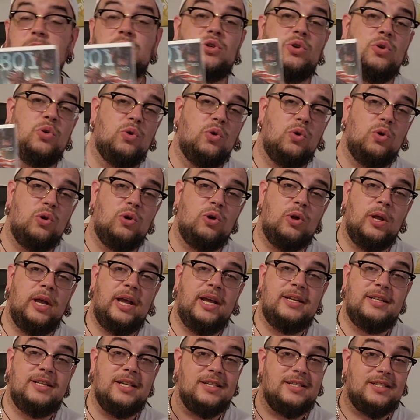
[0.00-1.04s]
is cool
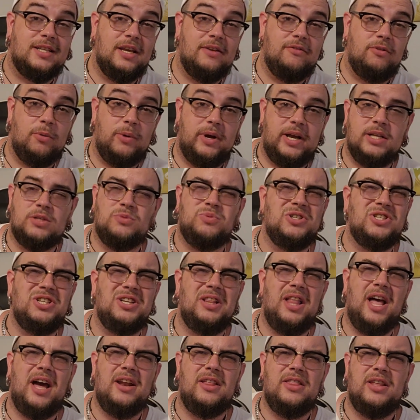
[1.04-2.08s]
and does giveaways, which a
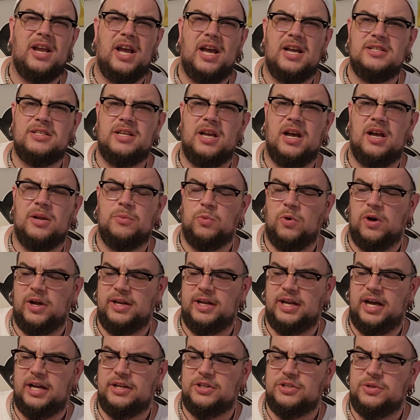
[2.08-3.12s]
lot of the guys on
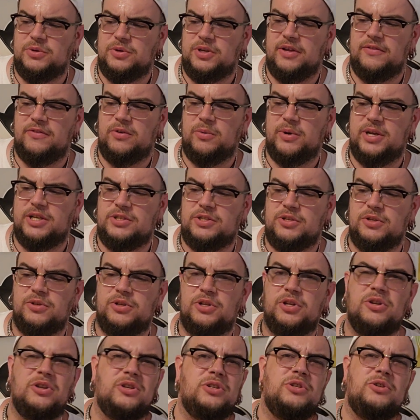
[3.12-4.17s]
Whatnot do giveaways too.
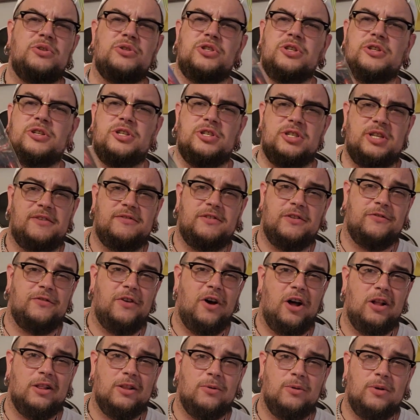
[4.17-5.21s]
You usually just have to
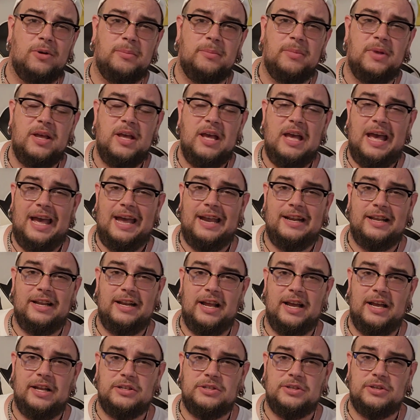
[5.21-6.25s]
follow them and hit
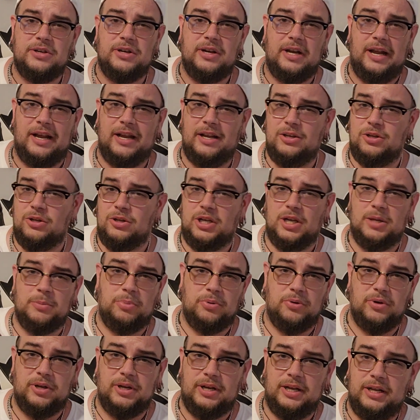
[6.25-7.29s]
enter, and you'll get
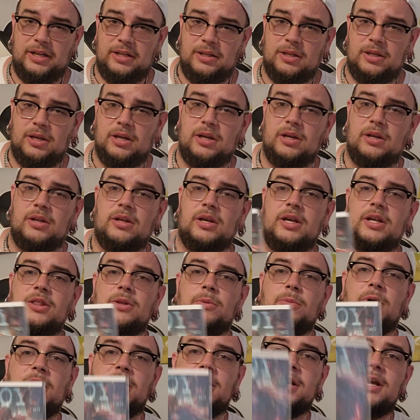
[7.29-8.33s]
put in the
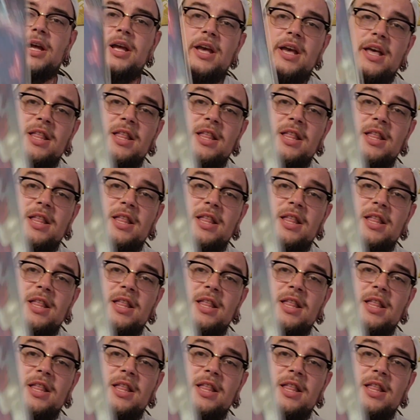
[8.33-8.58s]
running.